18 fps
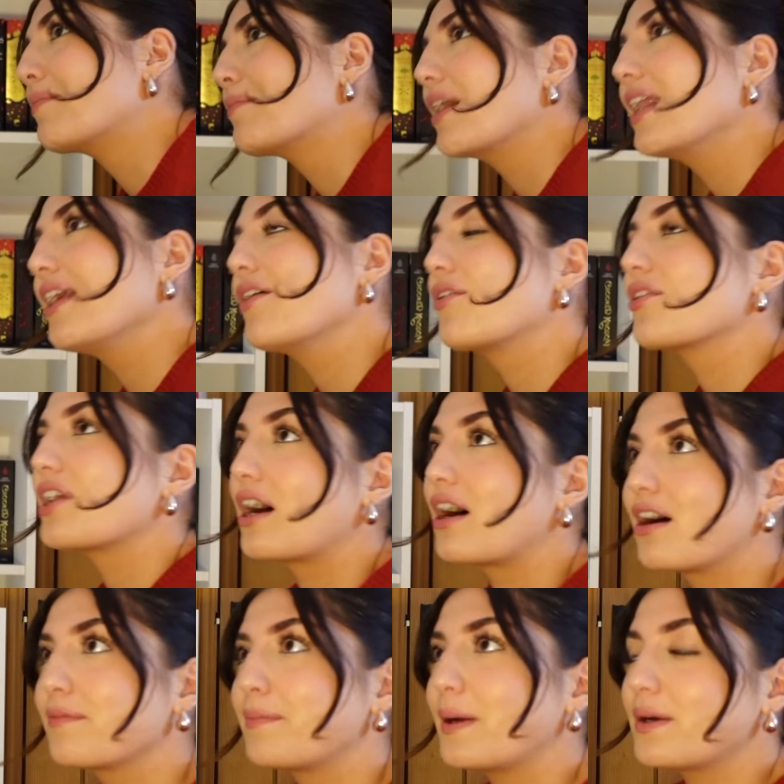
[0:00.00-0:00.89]
money on a
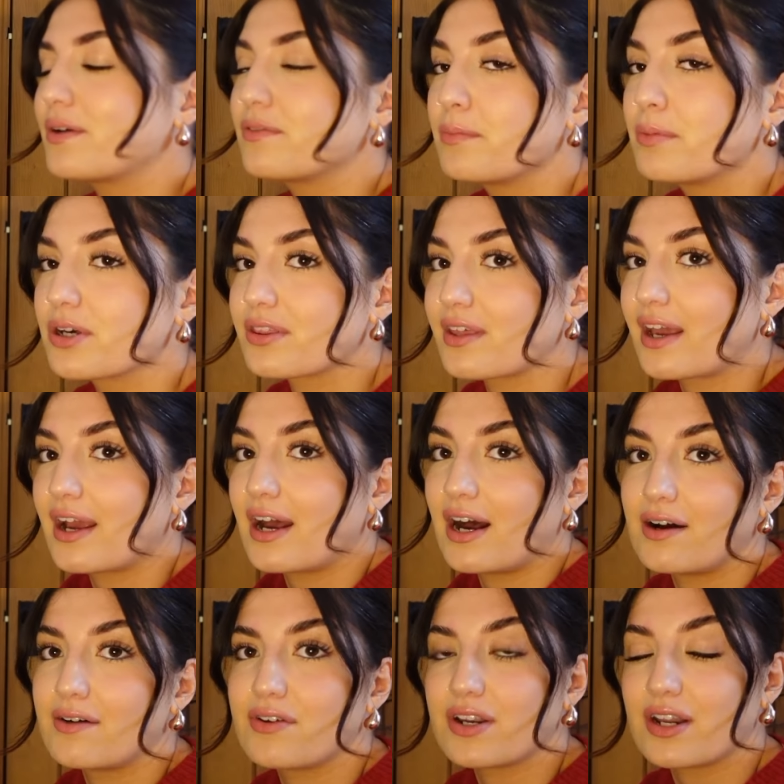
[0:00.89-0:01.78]
hardback of books that I
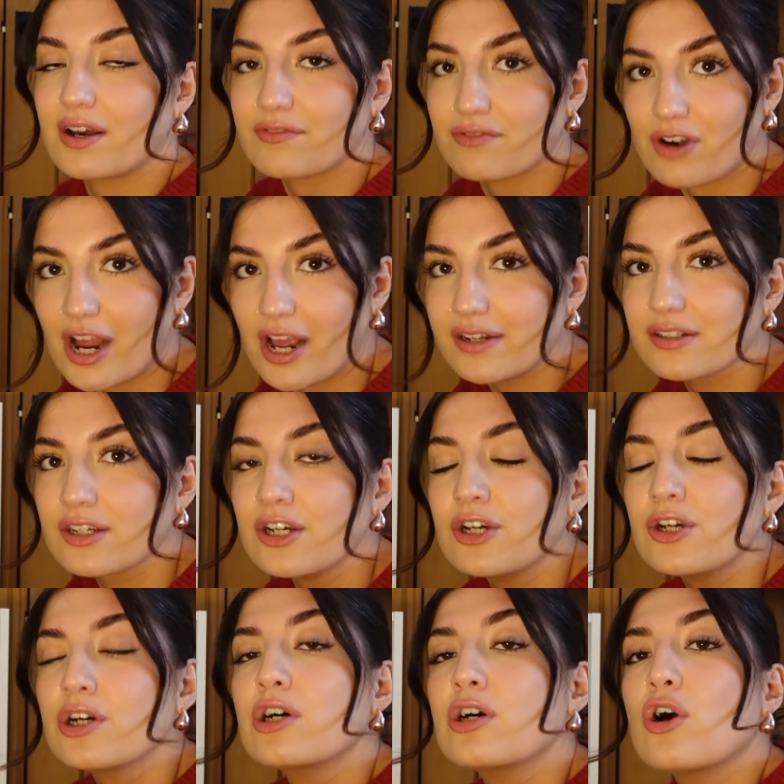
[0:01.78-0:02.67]
have and have read
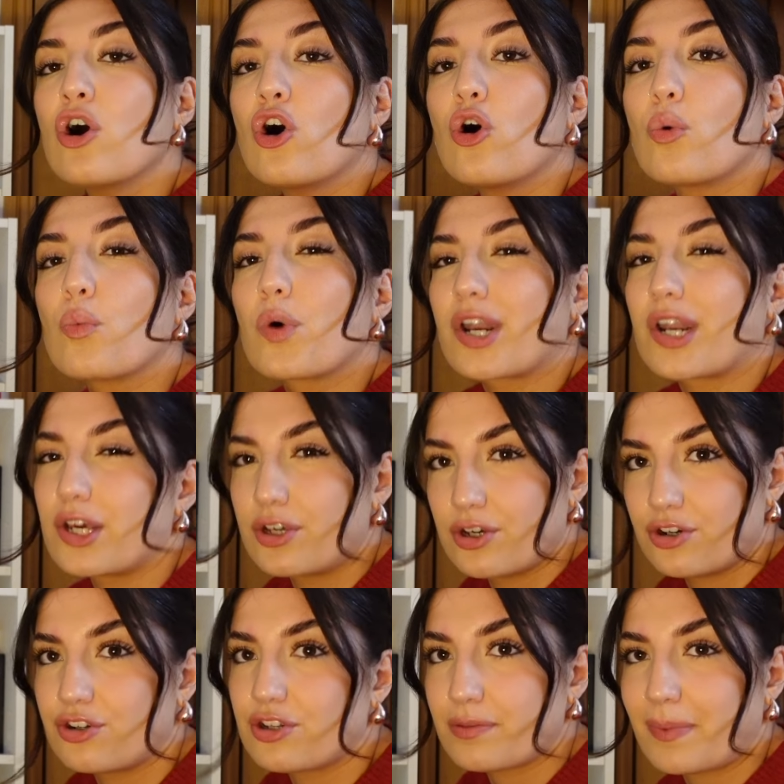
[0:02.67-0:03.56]
when I
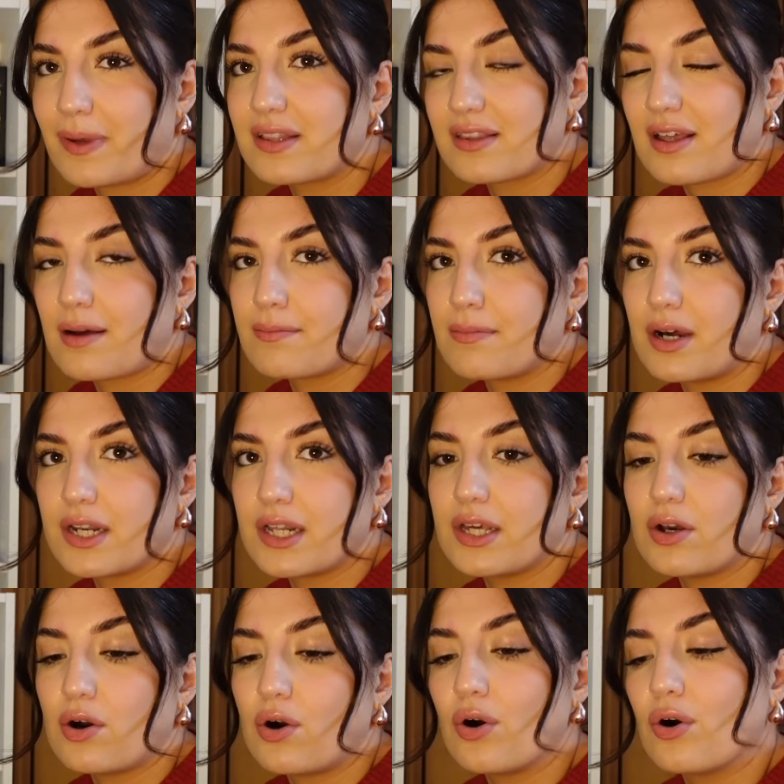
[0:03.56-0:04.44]
could spend that
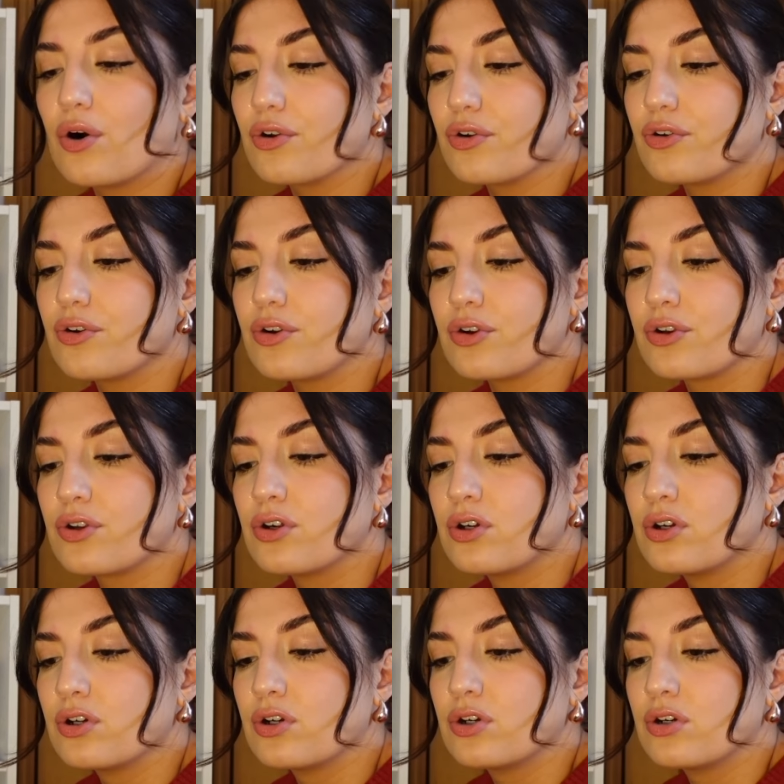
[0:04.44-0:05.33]
money on
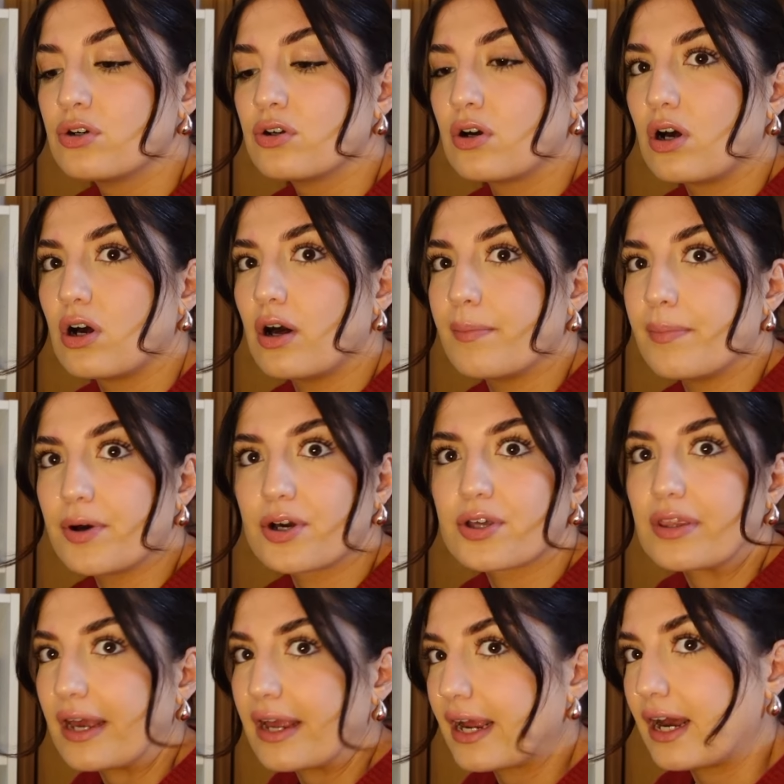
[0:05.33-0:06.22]
a
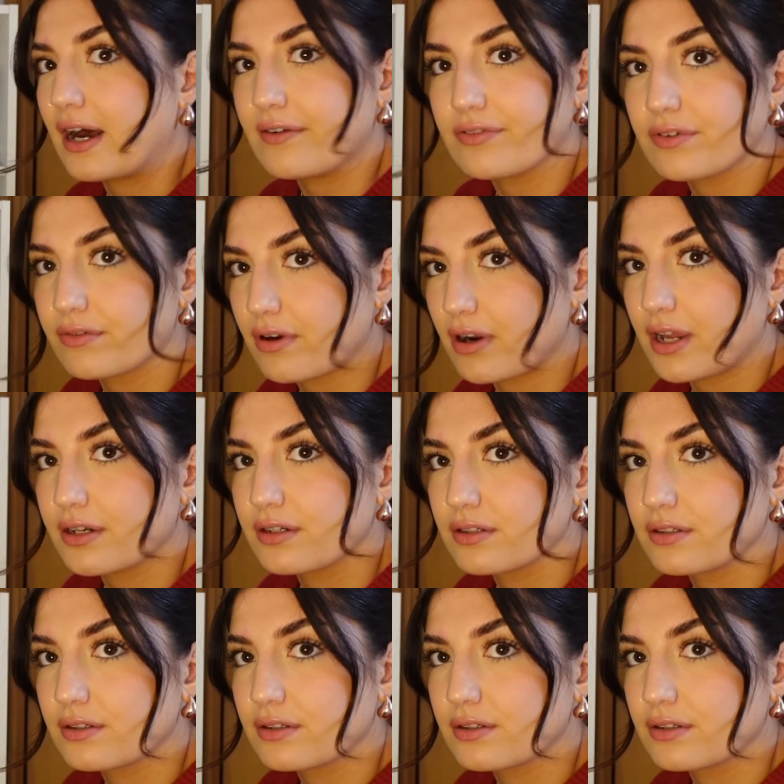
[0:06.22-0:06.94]
book that I haven't read?